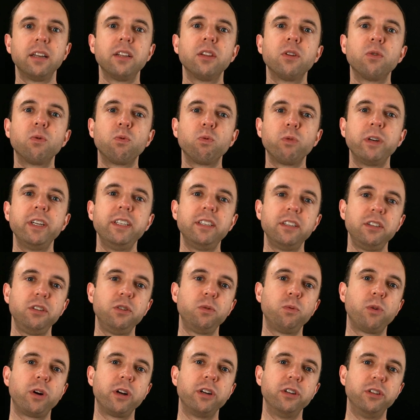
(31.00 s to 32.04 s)
The reason you'd
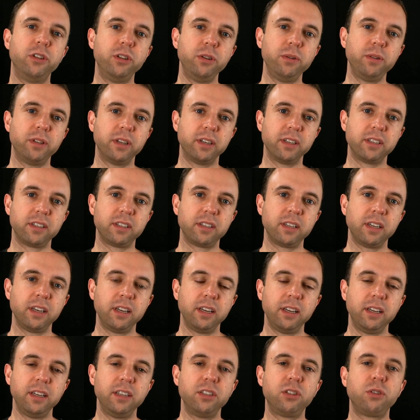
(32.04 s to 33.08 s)
want to do this
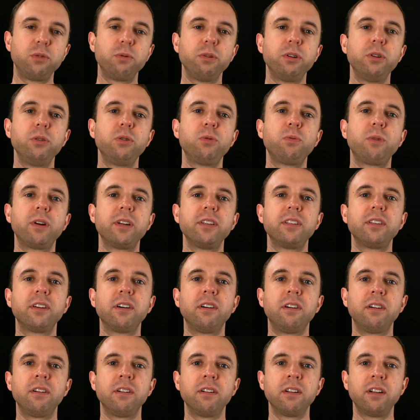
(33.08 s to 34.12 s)
is to reduce what is
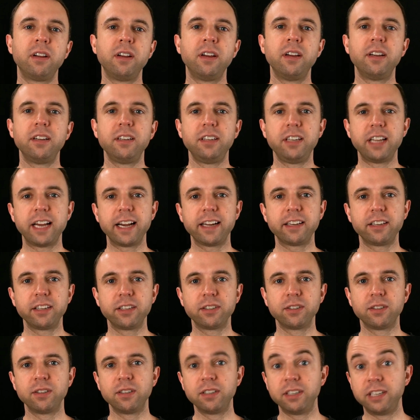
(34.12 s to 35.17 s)
called
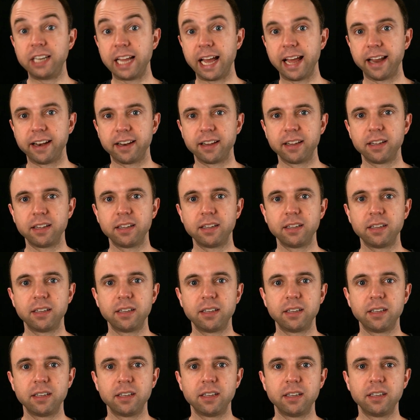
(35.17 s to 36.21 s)
technical debt.
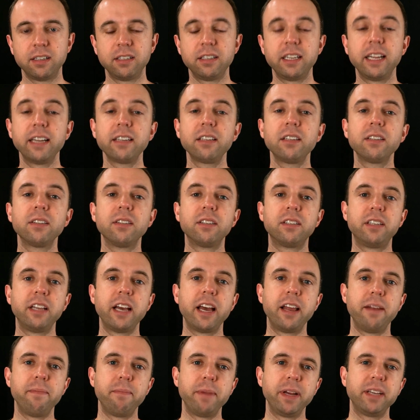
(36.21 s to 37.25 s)
Technical
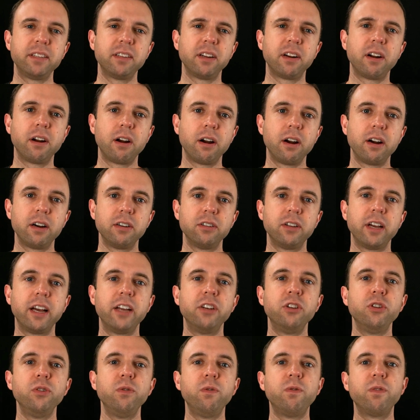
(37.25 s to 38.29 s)
debt makes it hard to add
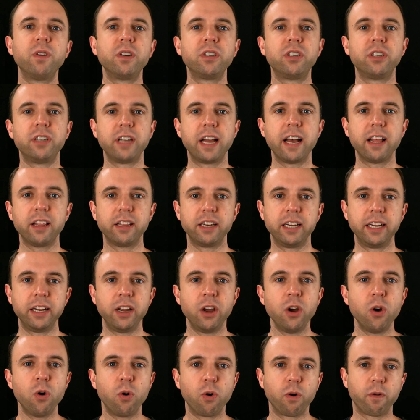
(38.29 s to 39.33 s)
new functionality
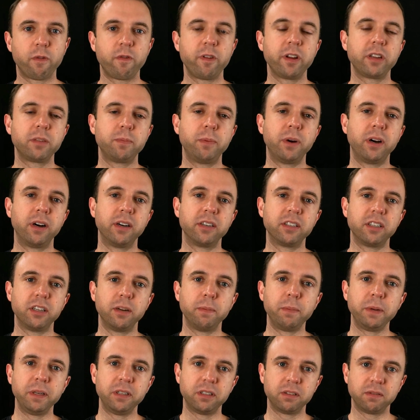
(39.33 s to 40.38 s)
or fix bugs in a
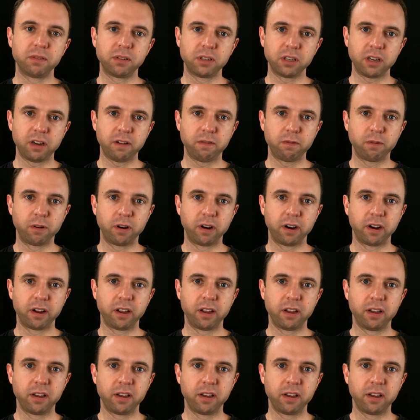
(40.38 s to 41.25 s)
piece of software.